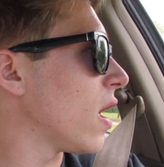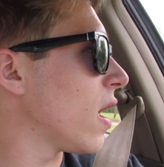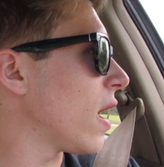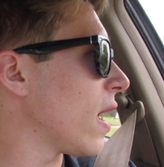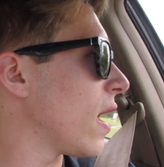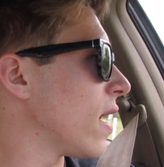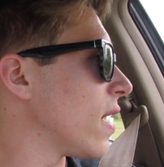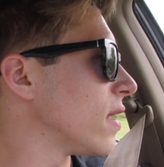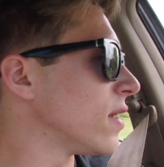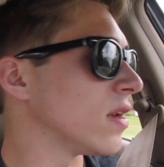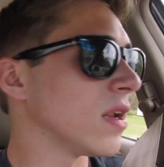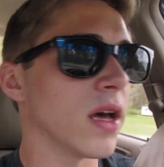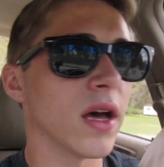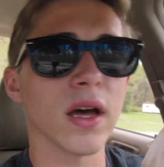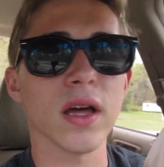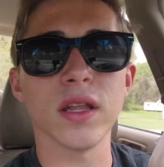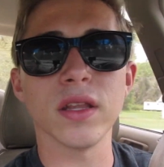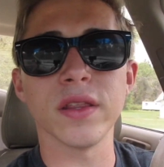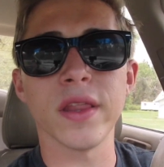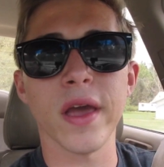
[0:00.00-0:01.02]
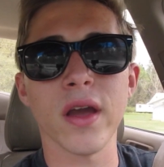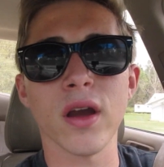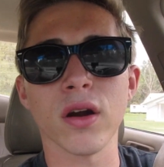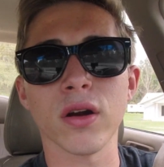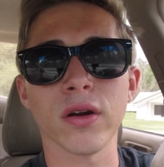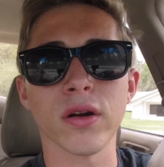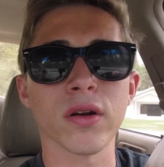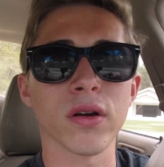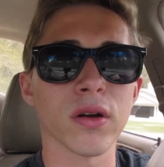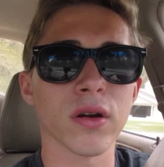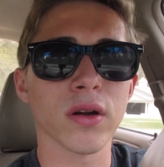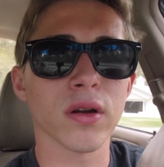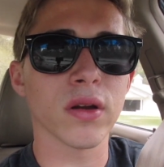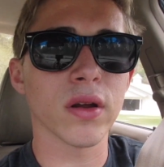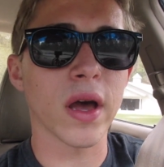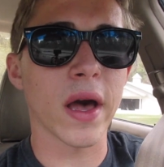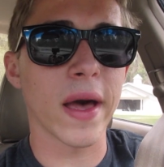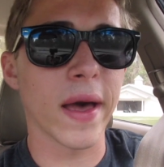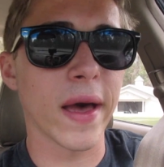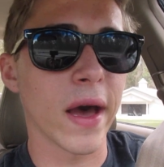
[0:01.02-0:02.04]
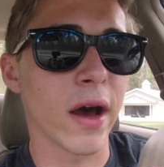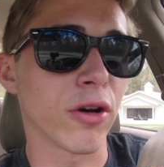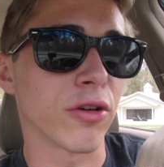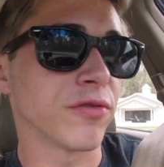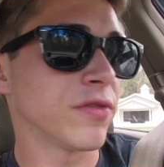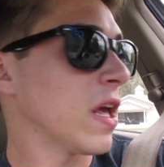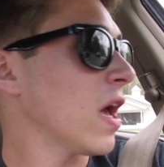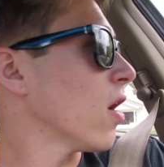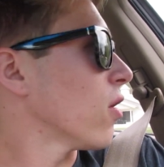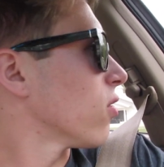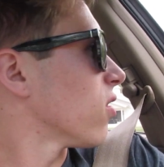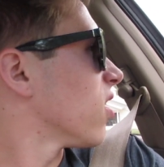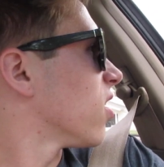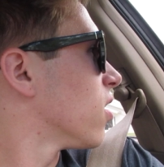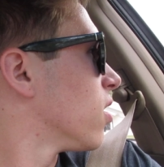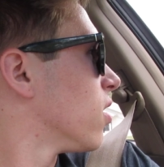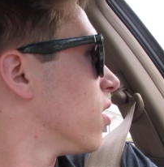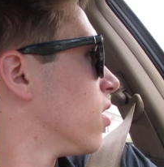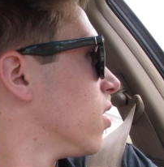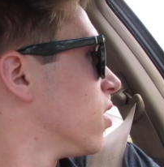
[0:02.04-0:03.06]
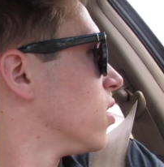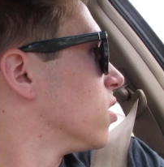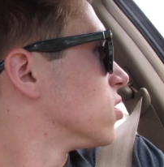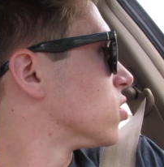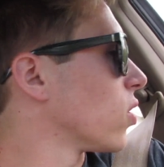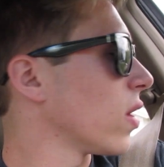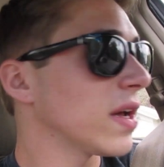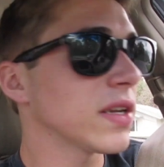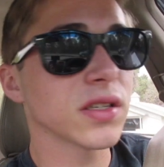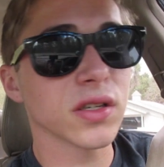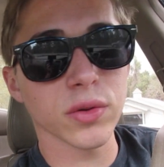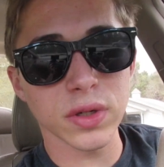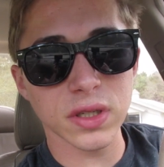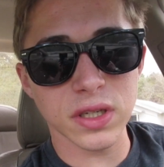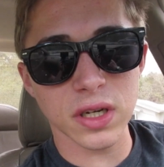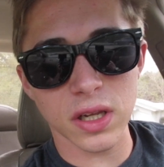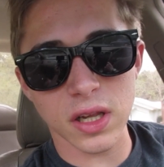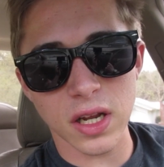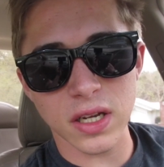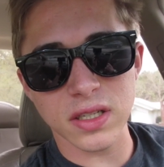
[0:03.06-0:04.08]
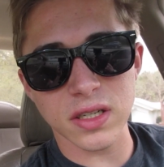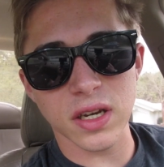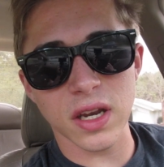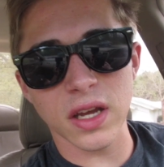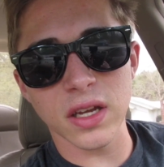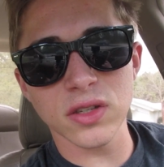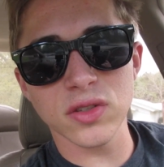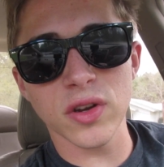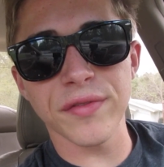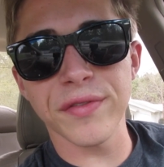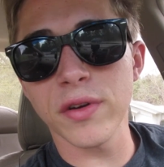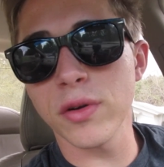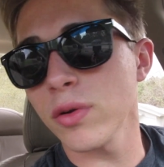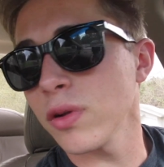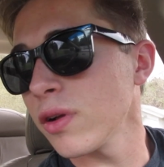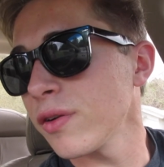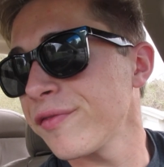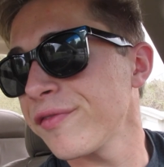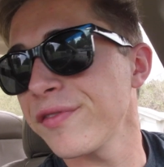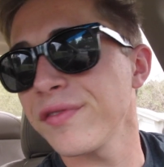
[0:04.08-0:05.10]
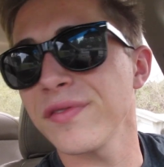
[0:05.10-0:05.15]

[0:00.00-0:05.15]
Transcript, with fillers: and they are out of town. So Esther wasn't in class today, so I figured, well,